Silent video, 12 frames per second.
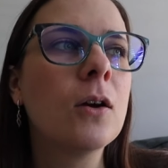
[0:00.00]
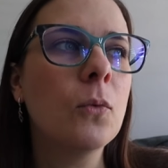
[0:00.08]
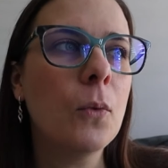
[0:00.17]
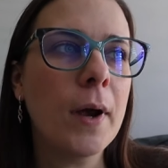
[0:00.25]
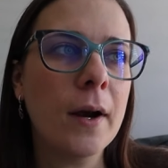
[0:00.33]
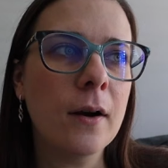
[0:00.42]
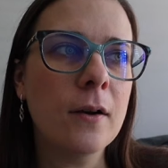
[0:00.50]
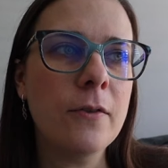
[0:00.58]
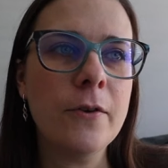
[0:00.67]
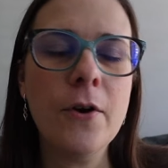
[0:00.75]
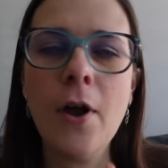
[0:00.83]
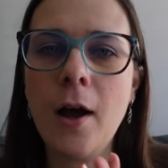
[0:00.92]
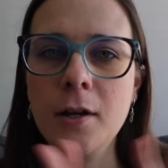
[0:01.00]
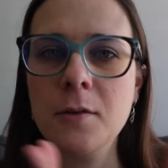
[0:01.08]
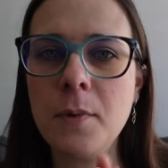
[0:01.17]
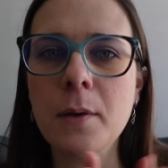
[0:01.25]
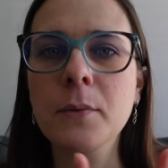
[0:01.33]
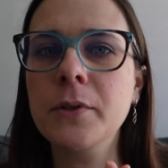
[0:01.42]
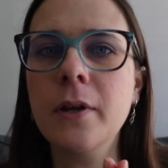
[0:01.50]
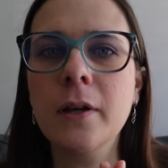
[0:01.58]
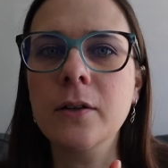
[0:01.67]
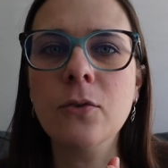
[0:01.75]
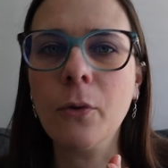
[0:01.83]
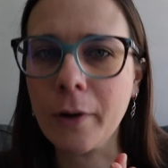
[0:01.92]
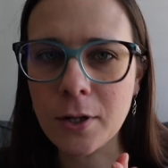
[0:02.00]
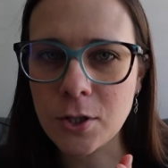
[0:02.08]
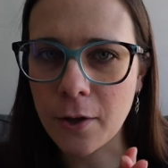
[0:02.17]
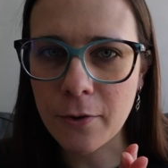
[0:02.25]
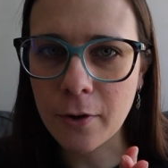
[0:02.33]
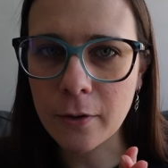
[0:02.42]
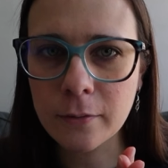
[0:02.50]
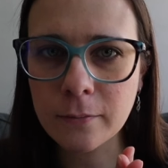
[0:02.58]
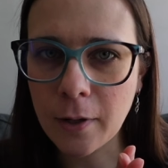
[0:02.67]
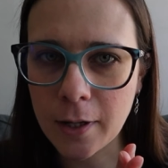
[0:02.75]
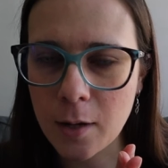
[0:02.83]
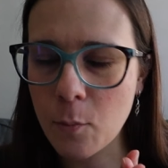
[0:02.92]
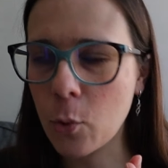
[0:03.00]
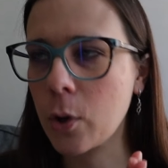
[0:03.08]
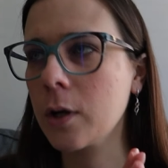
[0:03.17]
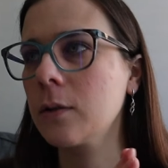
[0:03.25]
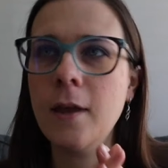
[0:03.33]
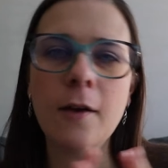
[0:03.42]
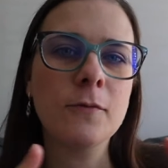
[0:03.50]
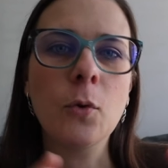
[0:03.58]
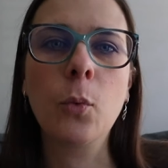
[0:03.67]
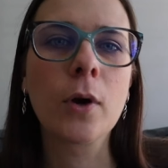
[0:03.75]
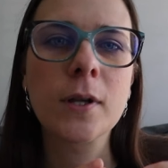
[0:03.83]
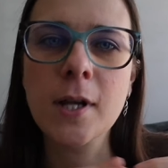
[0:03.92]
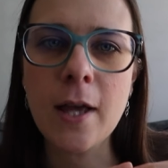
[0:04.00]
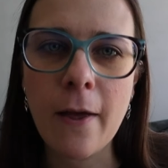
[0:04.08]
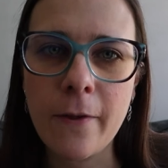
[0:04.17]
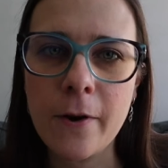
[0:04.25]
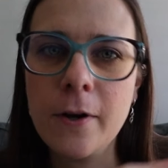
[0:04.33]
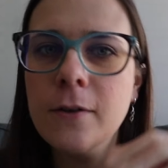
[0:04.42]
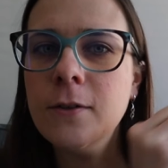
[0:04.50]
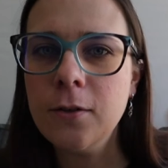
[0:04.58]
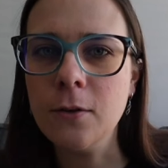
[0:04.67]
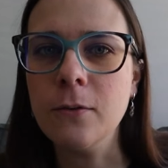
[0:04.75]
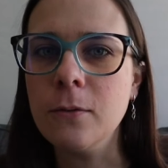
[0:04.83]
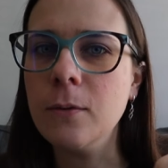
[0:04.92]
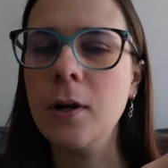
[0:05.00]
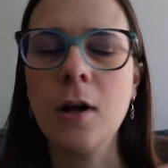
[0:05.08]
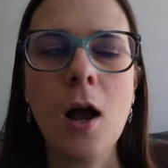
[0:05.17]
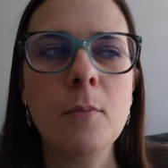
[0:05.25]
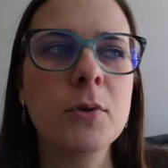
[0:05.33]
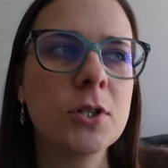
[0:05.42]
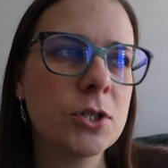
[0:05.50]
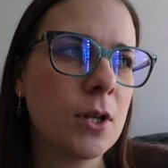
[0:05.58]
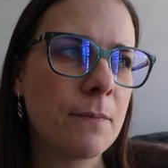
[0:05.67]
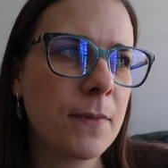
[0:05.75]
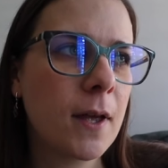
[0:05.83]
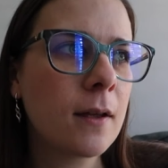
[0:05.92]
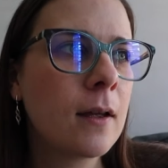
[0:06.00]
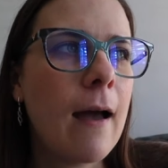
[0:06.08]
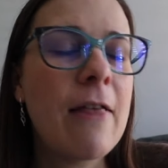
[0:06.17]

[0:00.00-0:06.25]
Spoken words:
where they're not going to be able to ignore each other anymore. They have to work together to accomplish something.